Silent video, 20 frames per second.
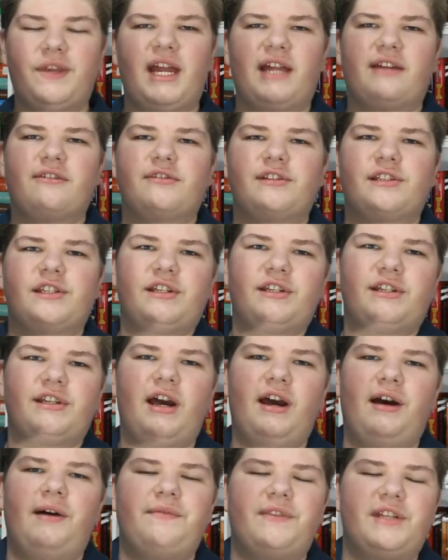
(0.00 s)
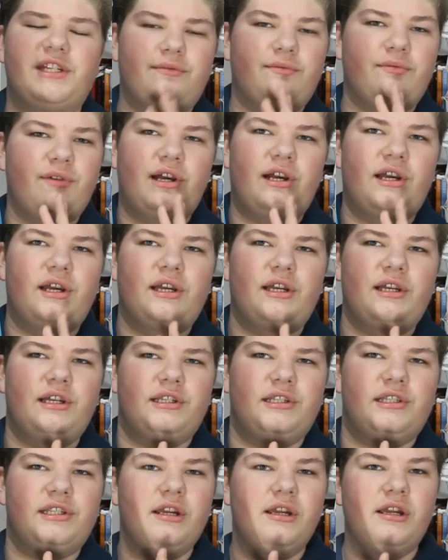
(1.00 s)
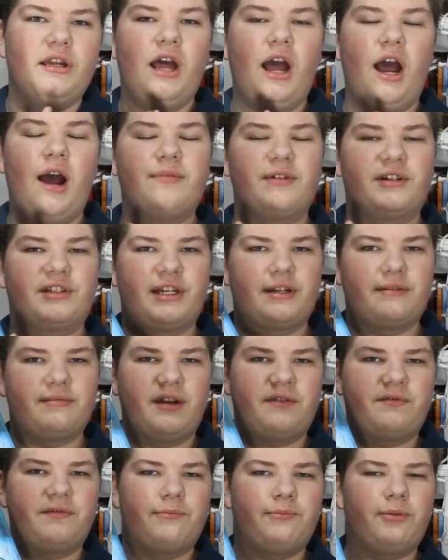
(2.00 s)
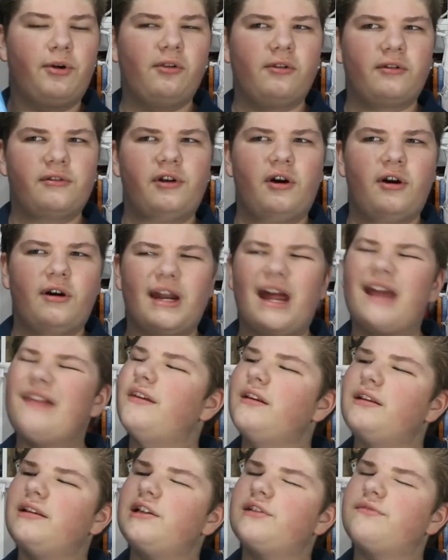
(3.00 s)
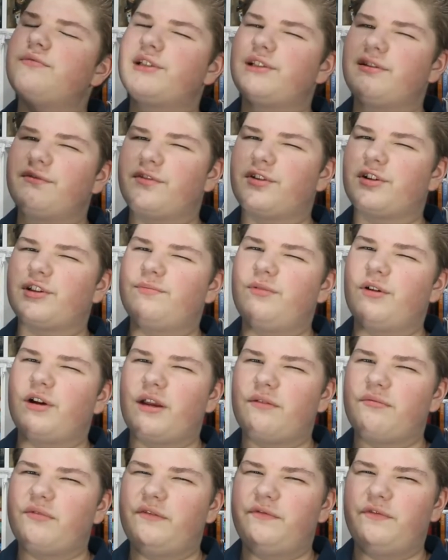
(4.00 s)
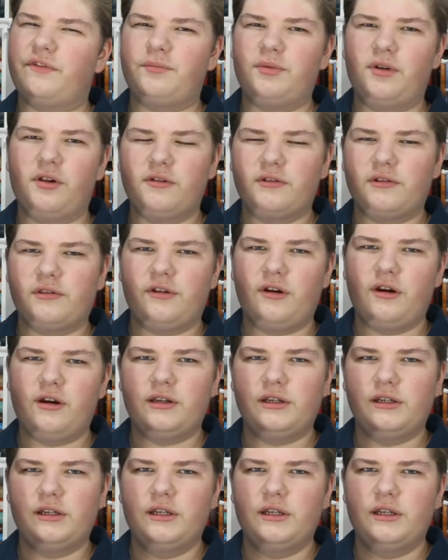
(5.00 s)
Anderson. This was a book that I read for Polarthon. I think this was the first book I read for Polarthon.